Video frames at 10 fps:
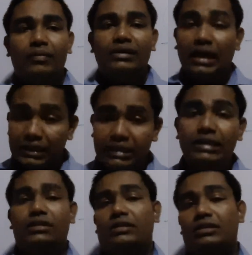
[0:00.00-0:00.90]
But I
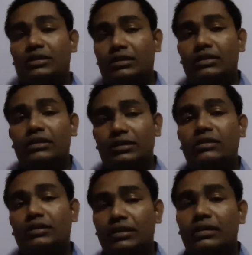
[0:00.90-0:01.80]
think
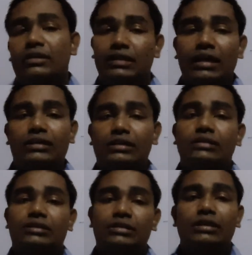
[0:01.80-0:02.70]
that
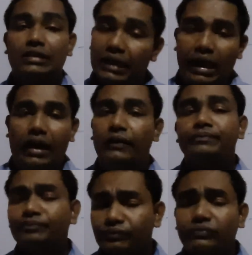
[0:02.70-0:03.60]
is there.
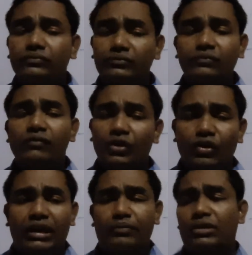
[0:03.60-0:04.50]

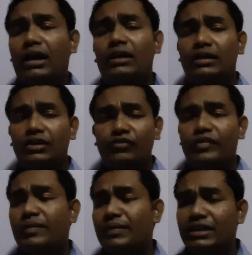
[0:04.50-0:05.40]
Okay, Puta.
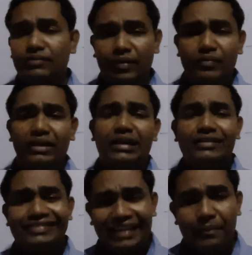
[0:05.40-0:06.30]
We will meet from the
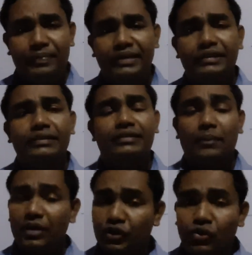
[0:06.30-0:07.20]
next chapter,
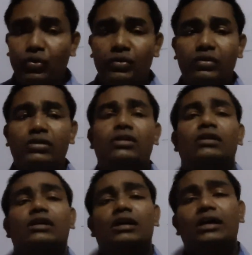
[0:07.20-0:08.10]
chapter 2.
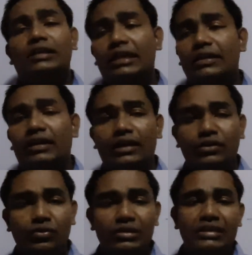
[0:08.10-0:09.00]
Then
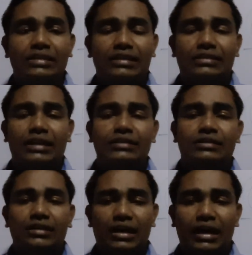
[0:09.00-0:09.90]
do this
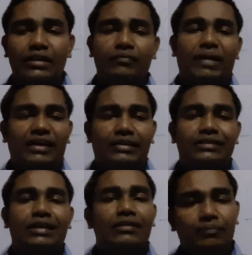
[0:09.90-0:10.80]
exercise and
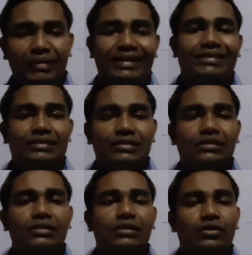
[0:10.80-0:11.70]
practice.
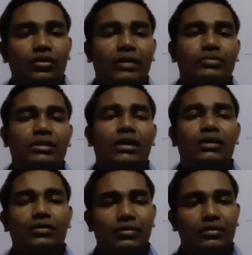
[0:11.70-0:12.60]
Okay, Puta.
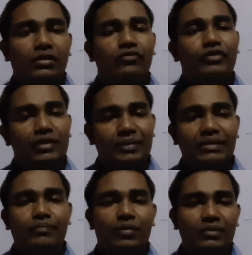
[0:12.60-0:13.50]
We will
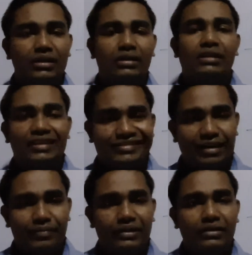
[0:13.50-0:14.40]
meet from the next
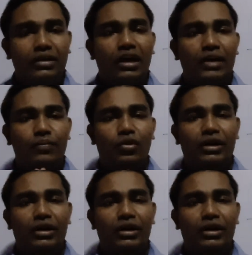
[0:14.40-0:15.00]
chapter. I go on.